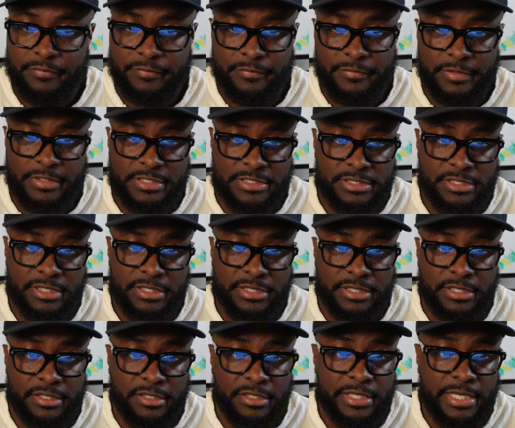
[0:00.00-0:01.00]
Just
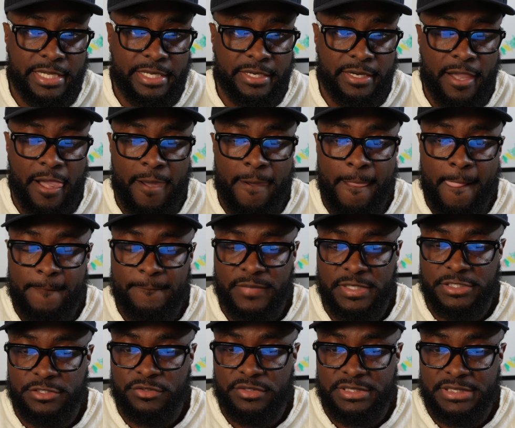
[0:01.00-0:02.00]
look at it.
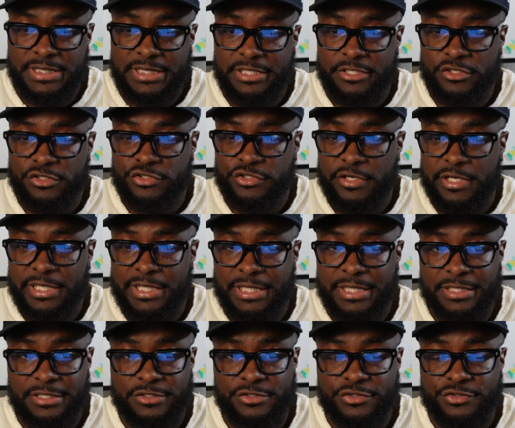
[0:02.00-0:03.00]
As you can see, they're trading
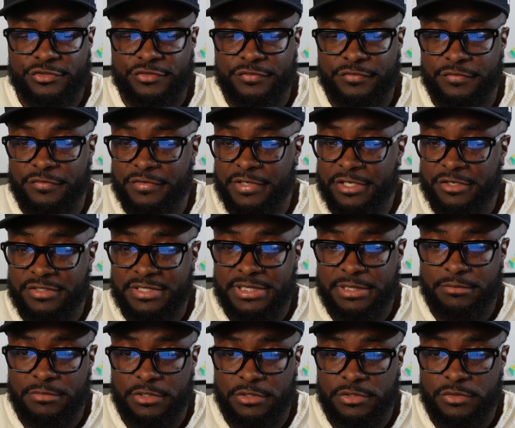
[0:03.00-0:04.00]
very
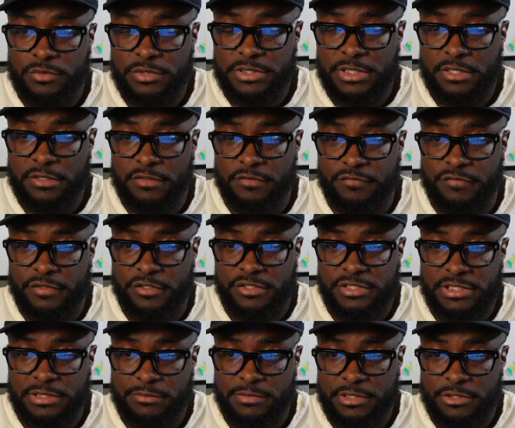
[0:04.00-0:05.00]
similar to each other. Very
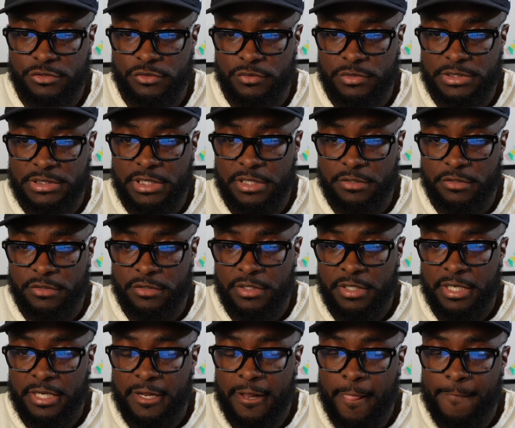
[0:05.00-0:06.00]
similar to each other.
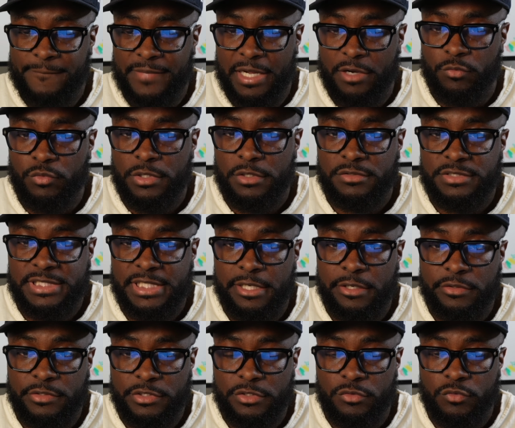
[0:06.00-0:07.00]
I will
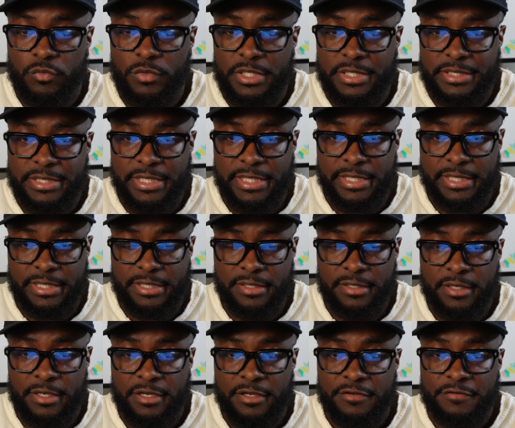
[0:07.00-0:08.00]
tell you one thing:
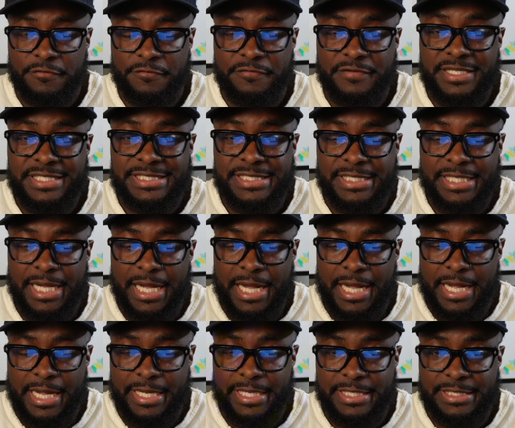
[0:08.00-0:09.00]

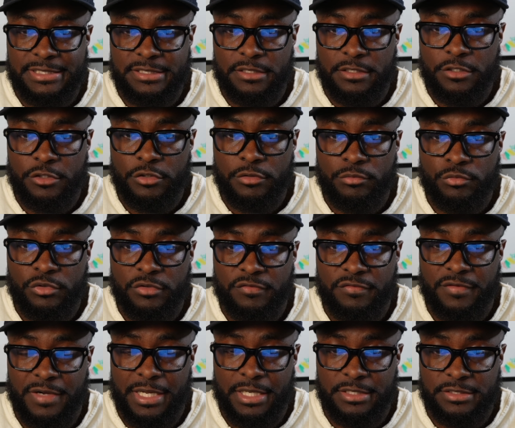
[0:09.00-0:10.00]
VTI is a little more
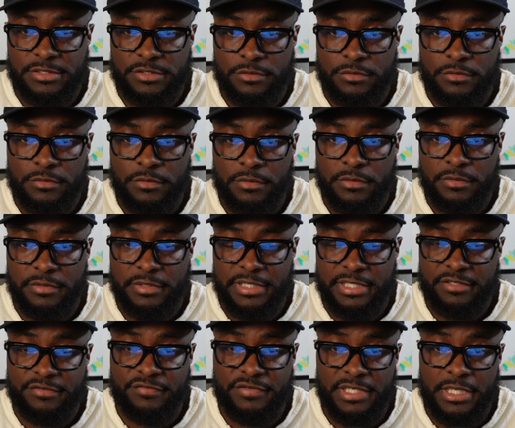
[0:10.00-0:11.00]
volatile
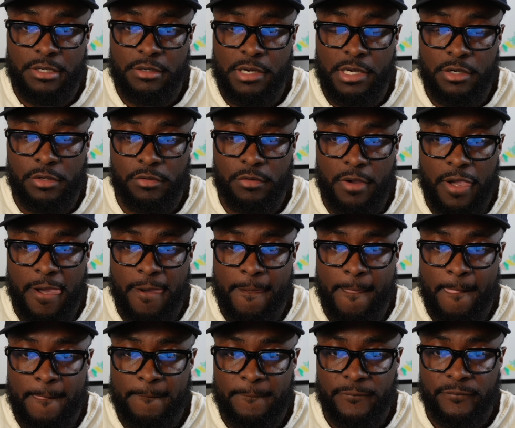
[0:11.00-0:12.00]
than VOO.
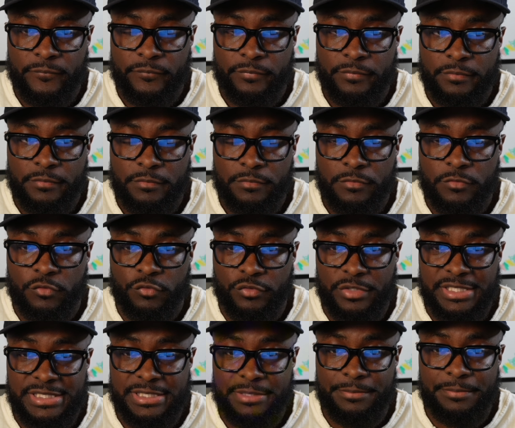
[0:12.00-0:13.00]

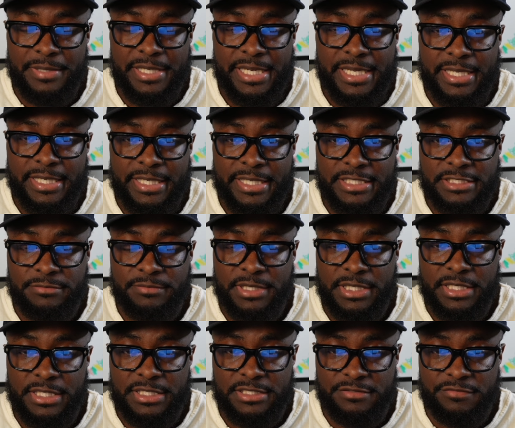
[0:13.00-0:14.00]
Reason being is
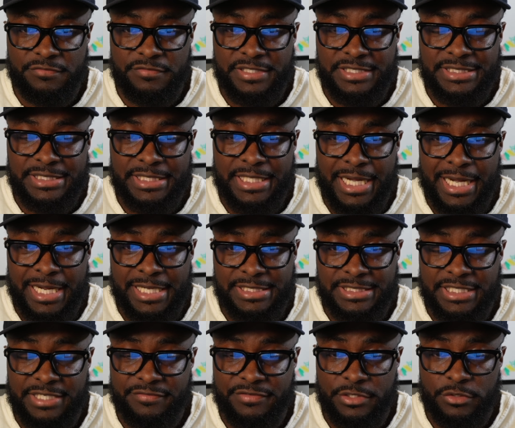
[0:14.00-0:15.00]
because VTI is
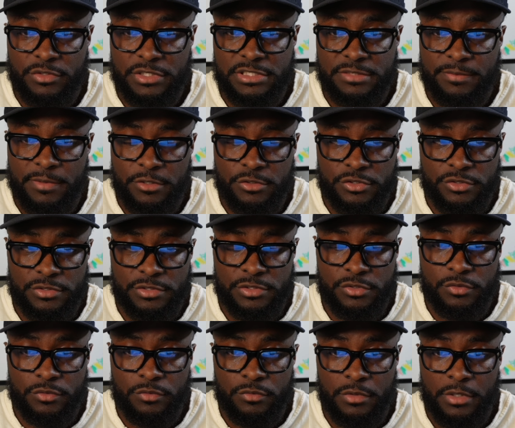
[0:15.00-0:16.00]
giving you exposure
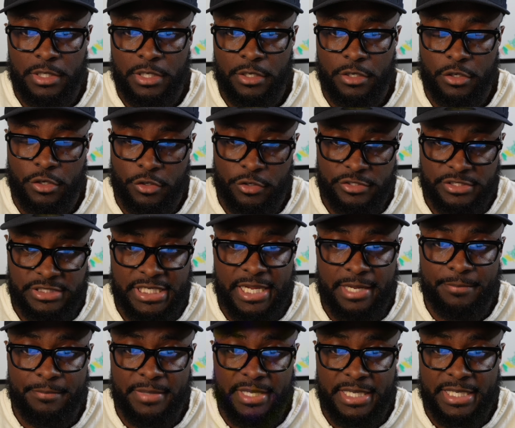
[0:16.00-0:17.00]
to large cap,
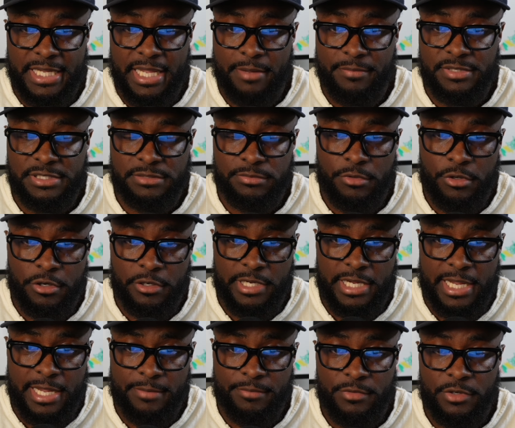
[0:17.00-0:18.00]
mid cap, and small
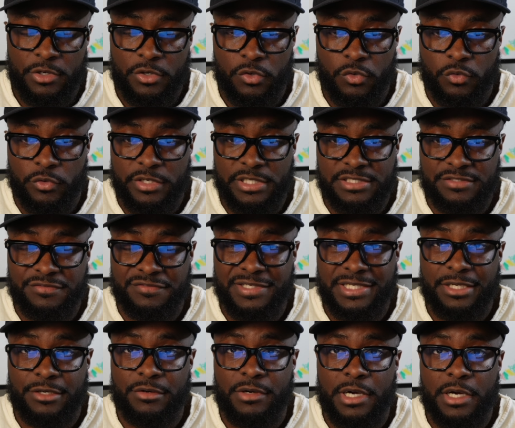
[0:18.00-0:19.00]
cap, whereas
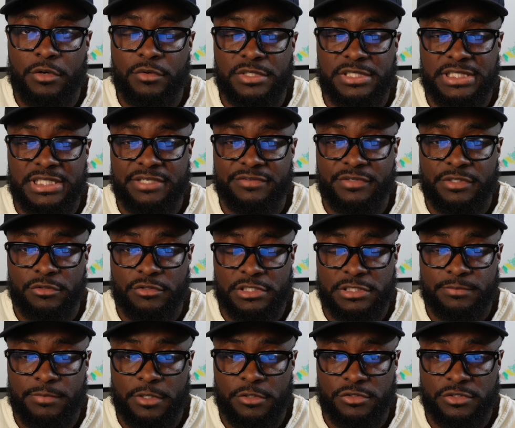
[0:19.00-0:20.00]
VOO is giving you
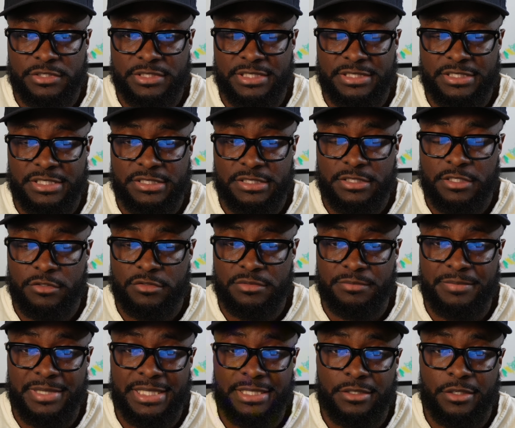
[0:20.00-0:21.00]
exposure to just those
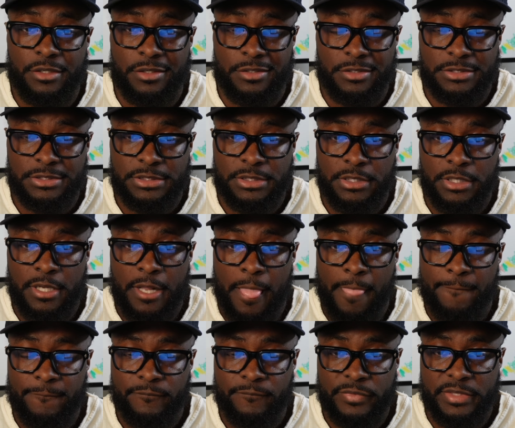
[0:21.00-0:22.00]
big dogs,
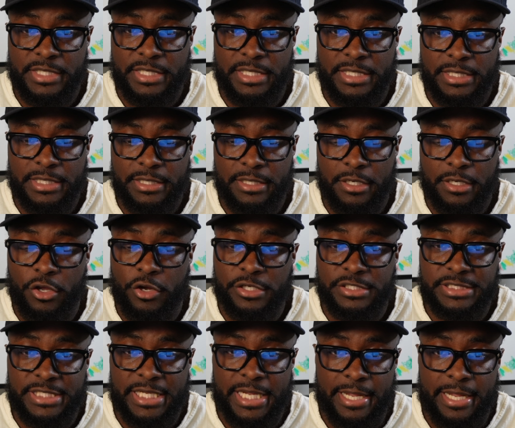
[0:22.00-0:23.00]
the
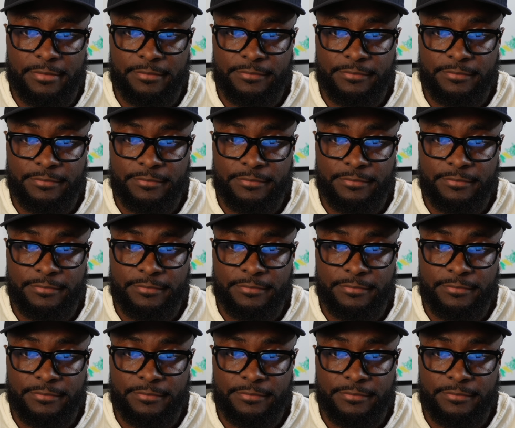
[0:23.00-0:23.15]
large cap.